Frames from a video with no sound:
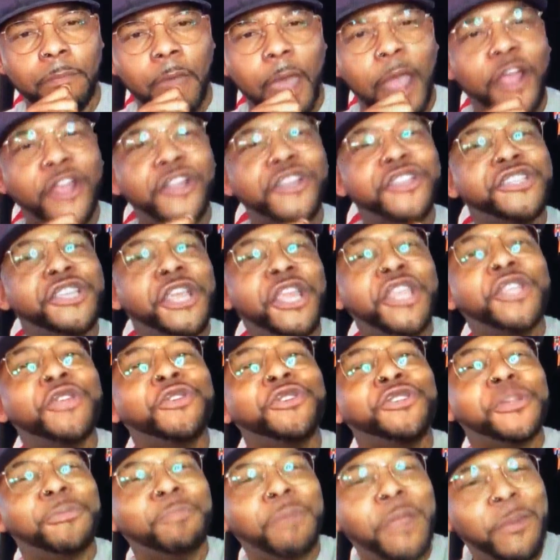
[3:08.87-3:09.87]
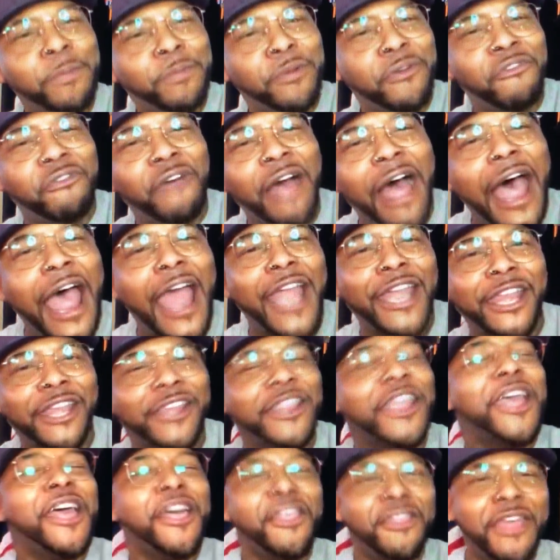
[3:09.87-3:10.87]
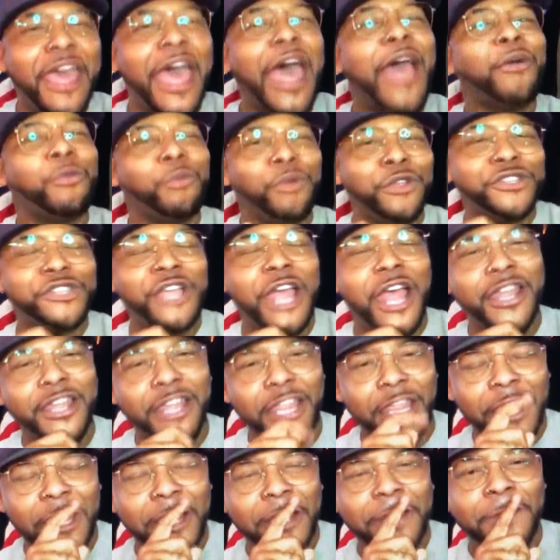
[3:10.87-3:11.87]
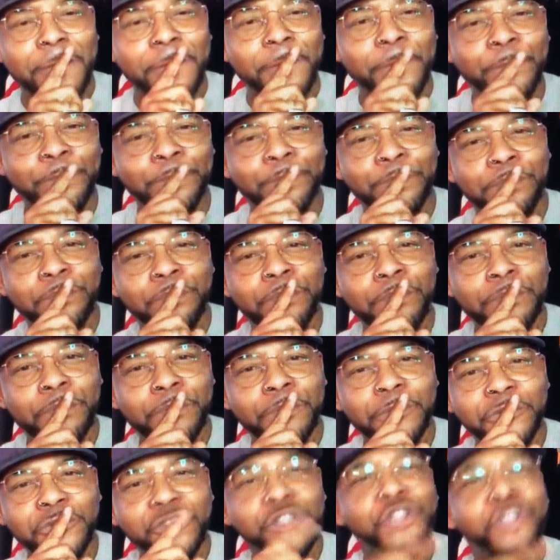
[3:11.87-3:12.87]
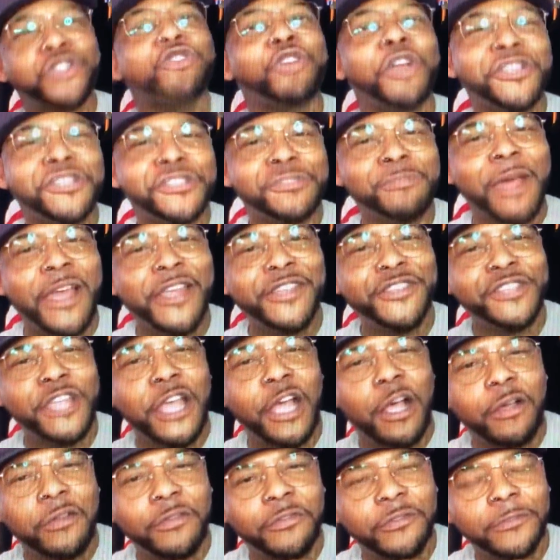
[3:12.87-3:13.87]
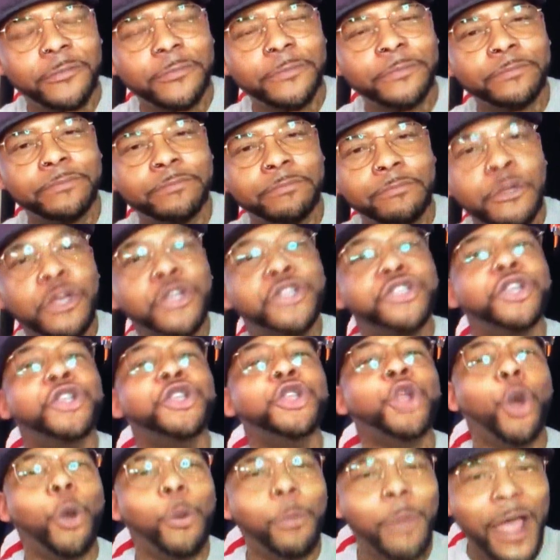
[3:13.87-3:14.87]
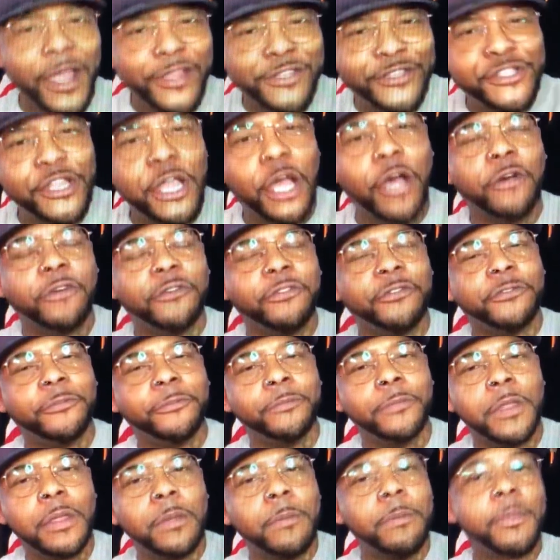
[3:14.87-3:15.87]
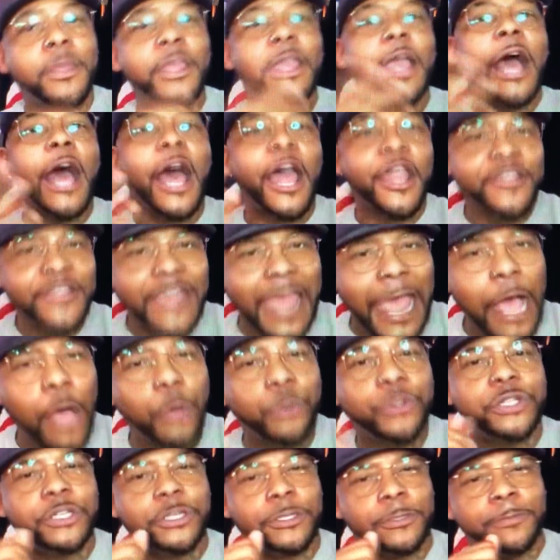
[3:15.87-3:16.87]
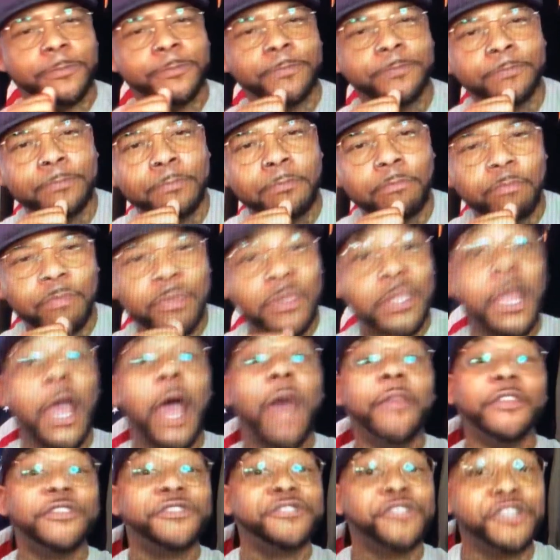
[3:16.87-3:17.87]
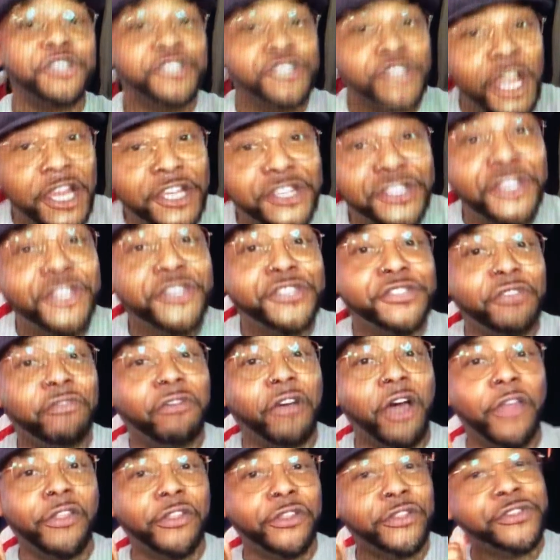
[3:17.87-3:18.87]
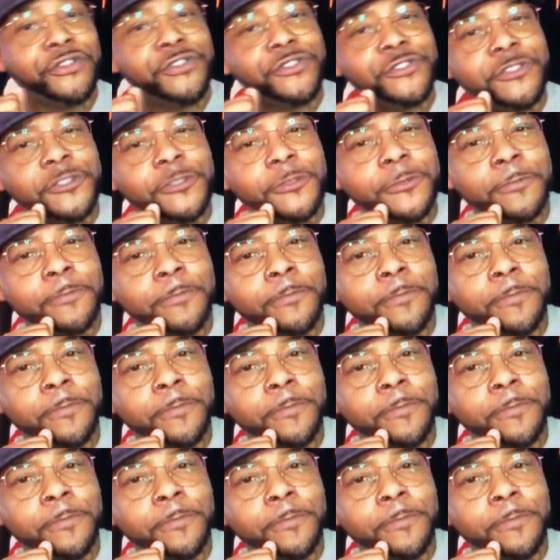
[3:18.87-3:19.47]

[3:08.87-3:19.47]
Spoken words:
I continue to be provided that which I need to trust myself, to know myself beyond doubt, beyond the suggestions of others.